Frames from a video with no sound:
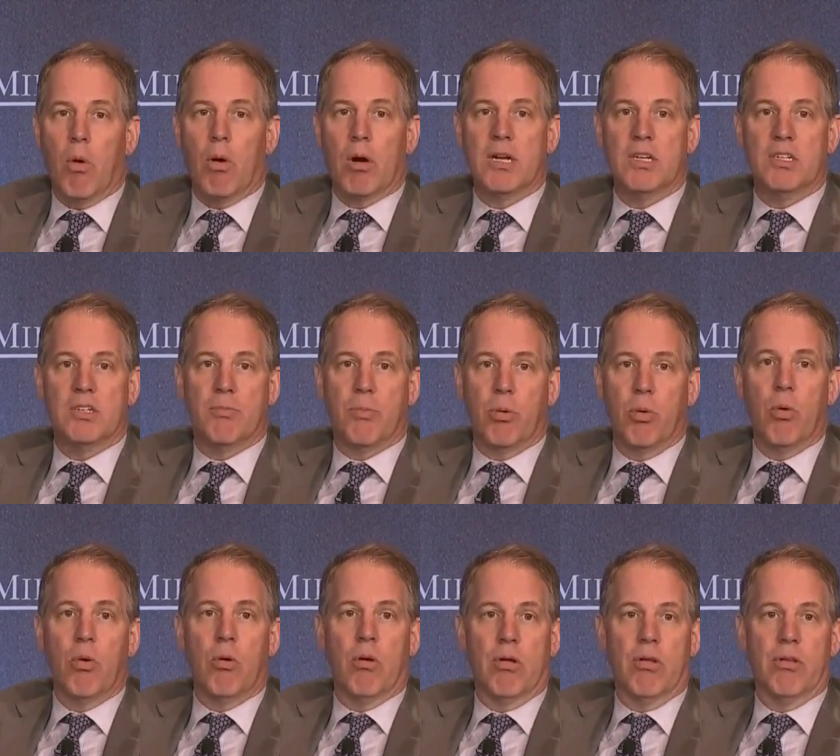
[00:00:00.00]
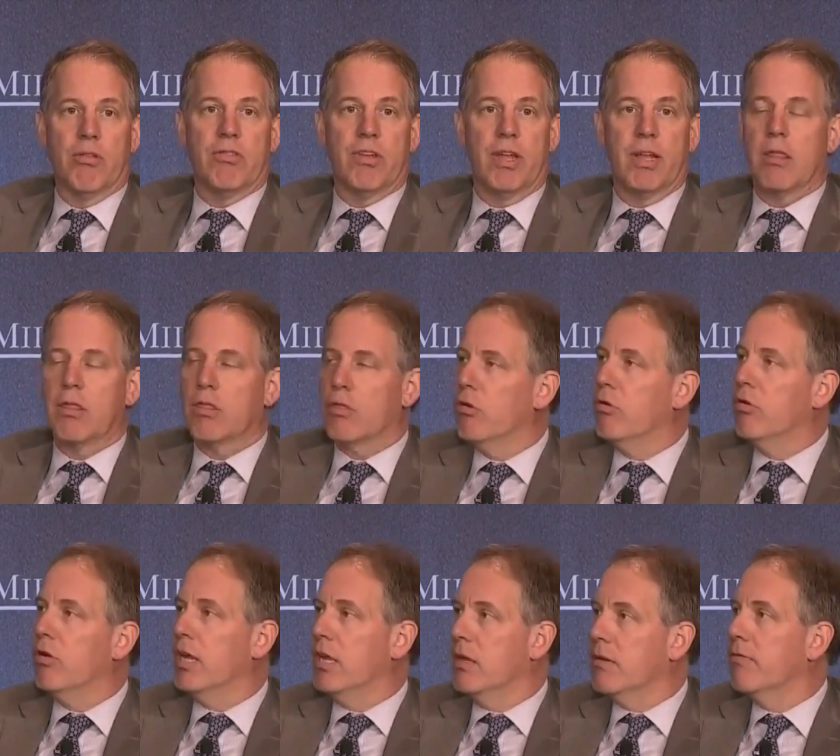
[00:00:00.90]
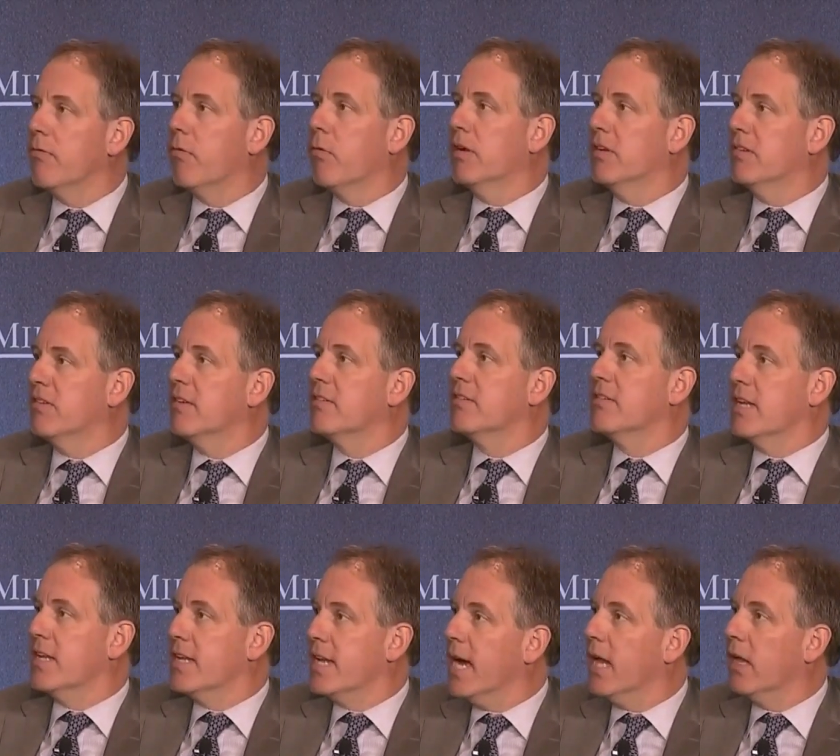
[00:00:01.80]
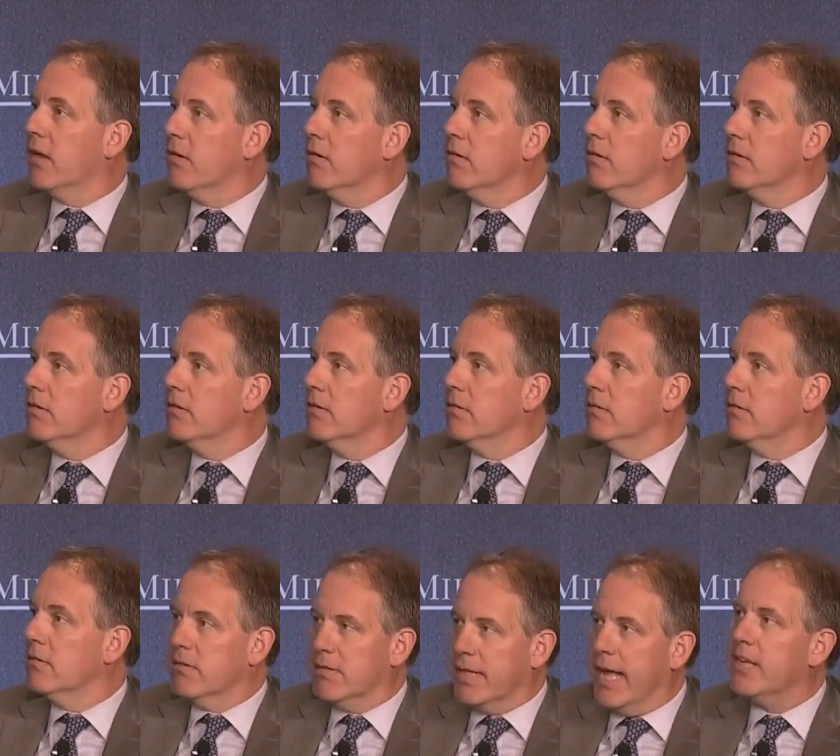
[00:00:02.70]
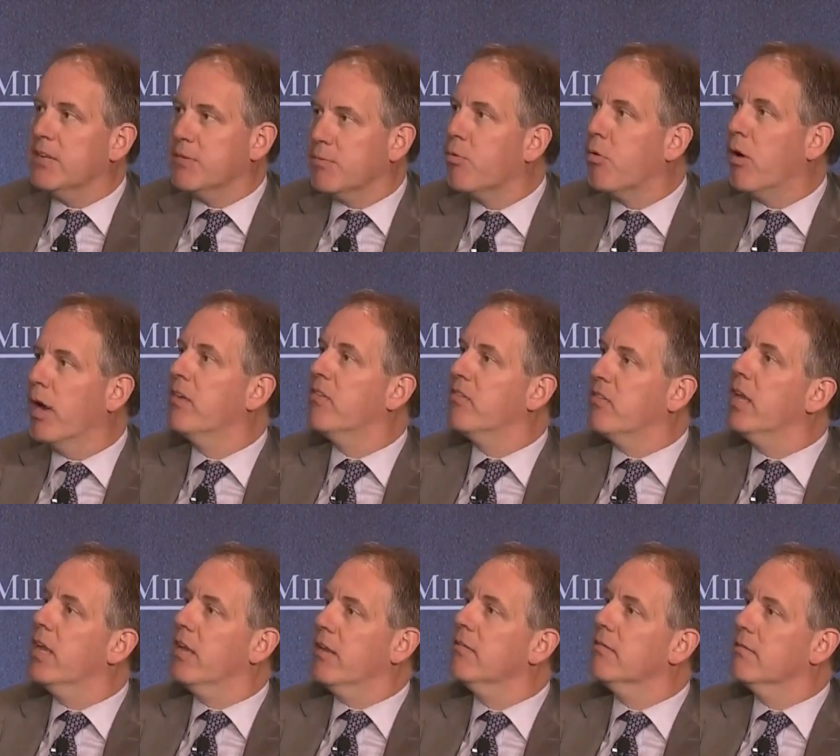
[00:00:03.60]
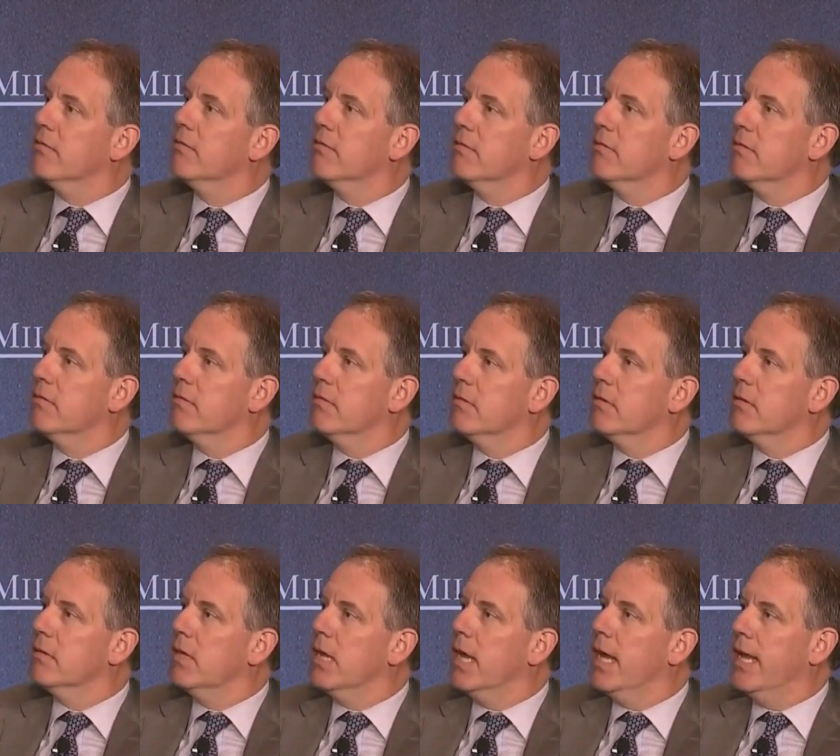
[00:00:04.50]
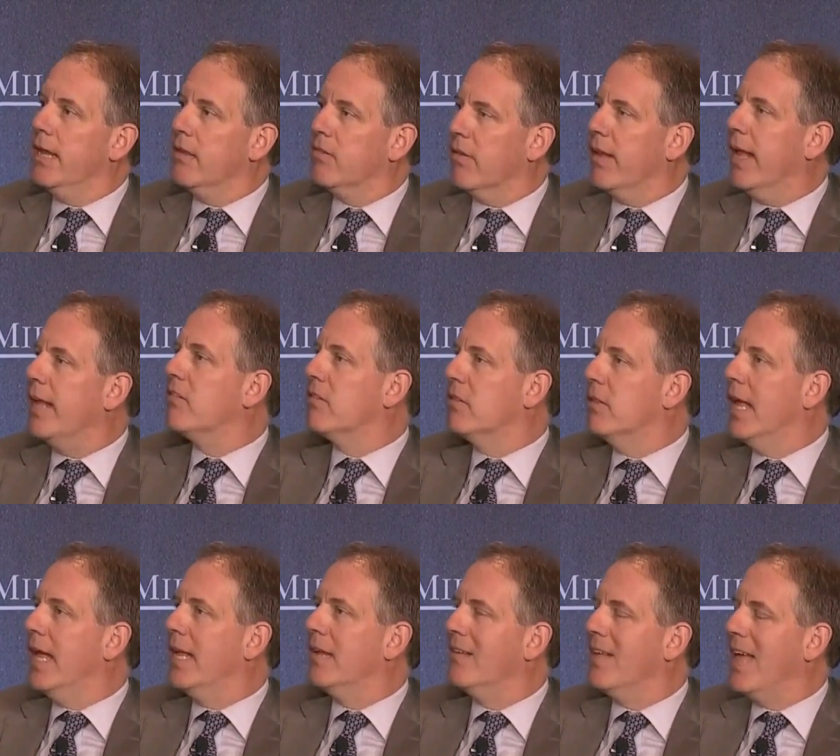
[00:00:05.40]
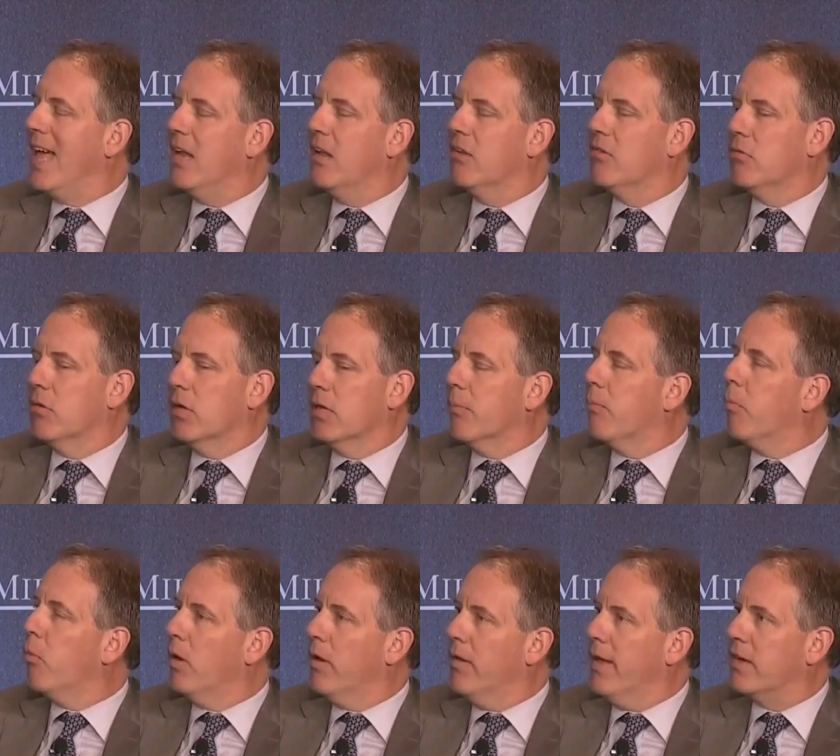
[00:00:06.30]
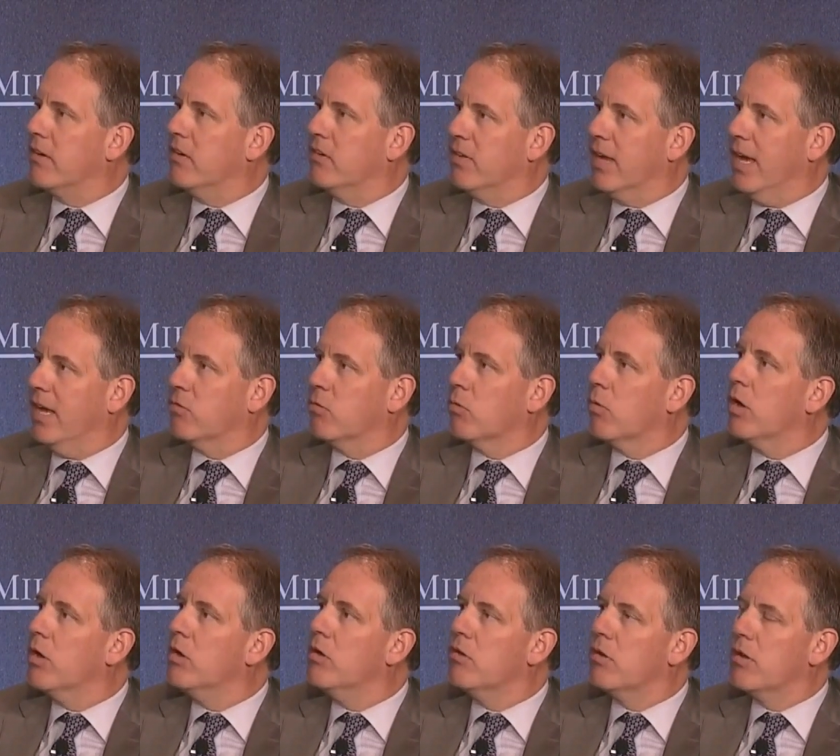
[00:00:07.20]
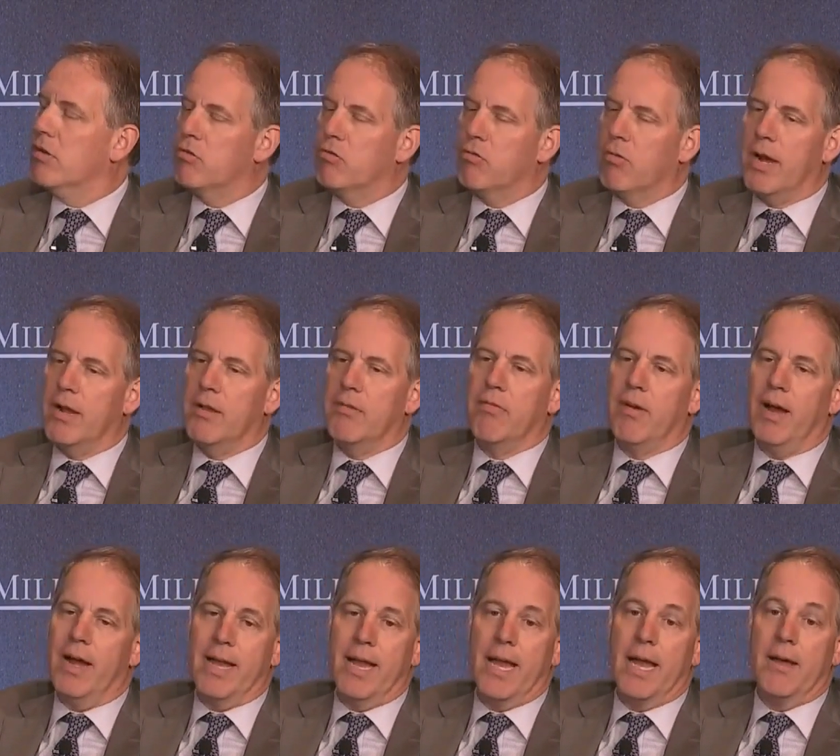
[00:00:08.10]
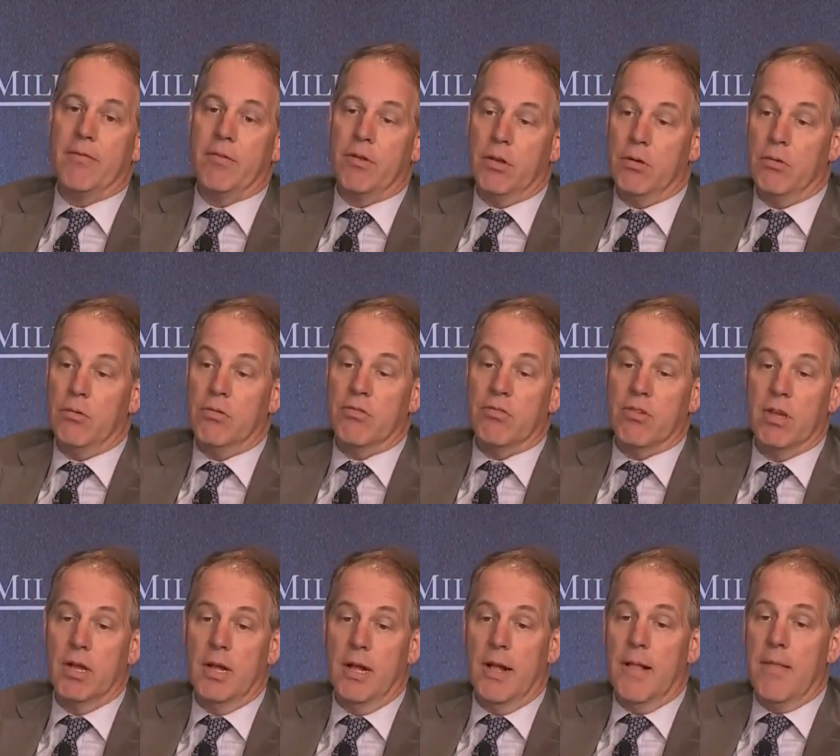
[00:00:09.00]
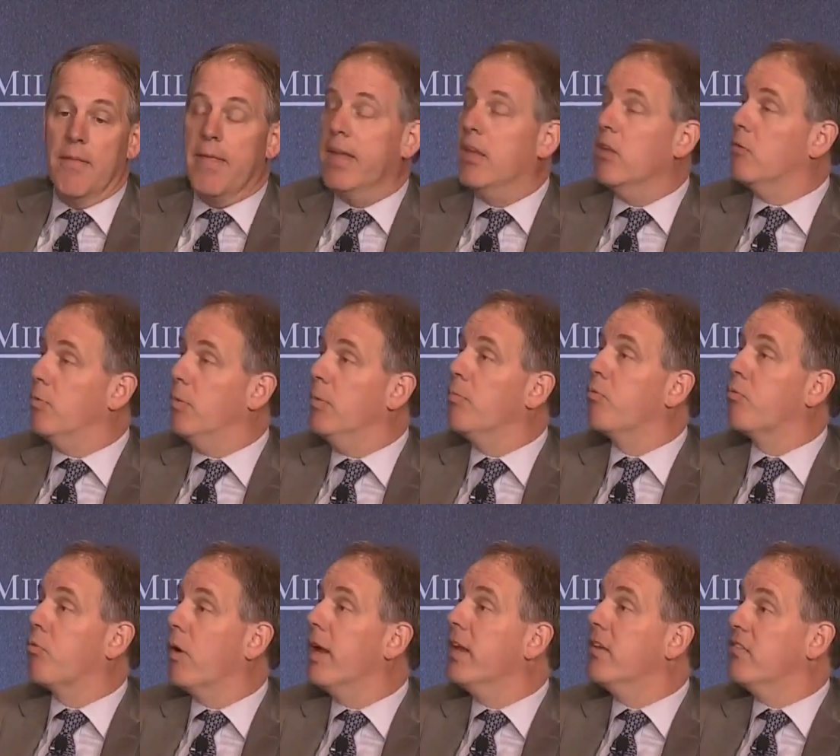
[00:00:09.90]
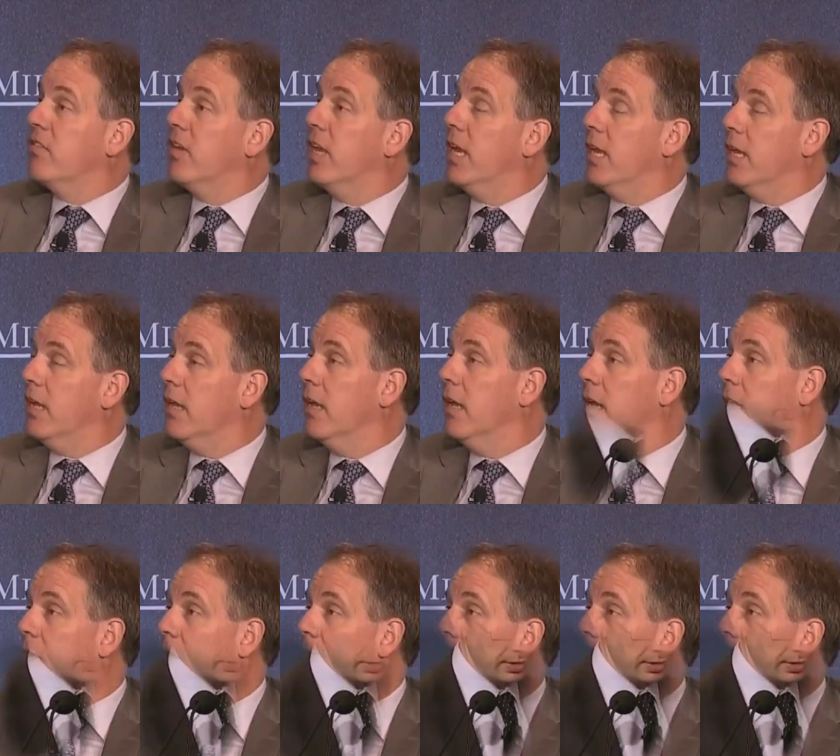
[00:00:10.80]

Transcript: mortgage pools at 30 and 40 cents on the dollar, that's priced in. And so that is really the point of the exercise, where you can try to find avenues that has been priced in.